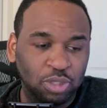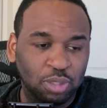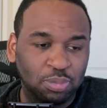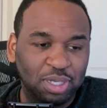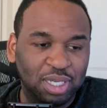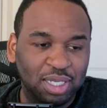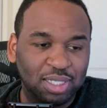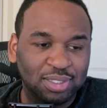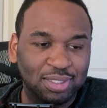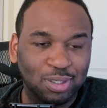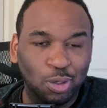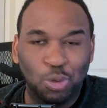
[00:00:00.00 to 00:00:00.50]

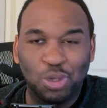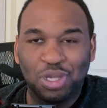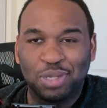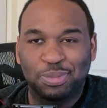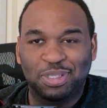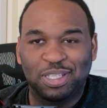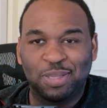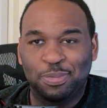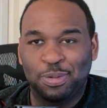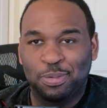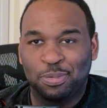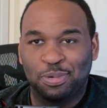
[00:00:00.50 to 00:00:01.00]
because they don't
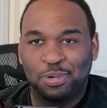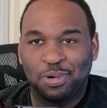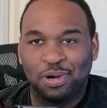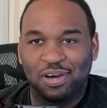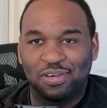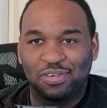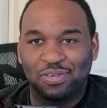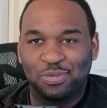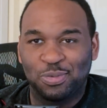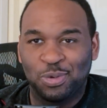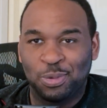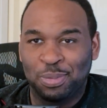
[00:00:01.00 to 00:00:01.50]
want to tip people
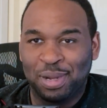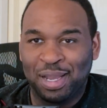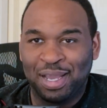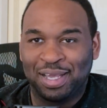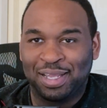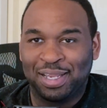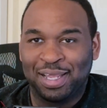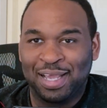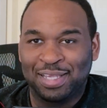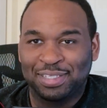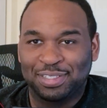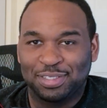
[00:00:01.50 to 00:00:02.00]
off. We're
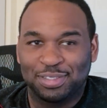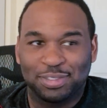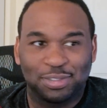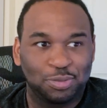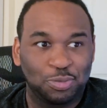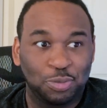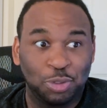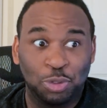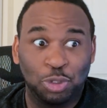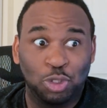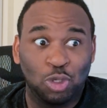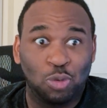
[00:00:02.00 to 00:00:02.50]
buying
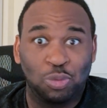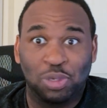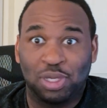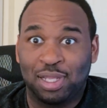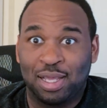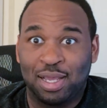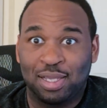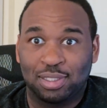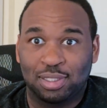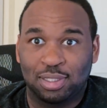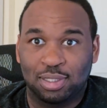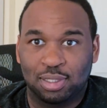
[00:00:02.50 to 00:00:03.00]
glasses. What are we doing
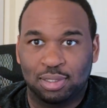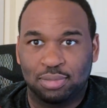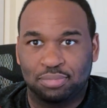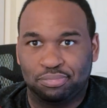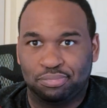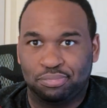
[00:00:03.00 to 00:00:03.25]
with glasses?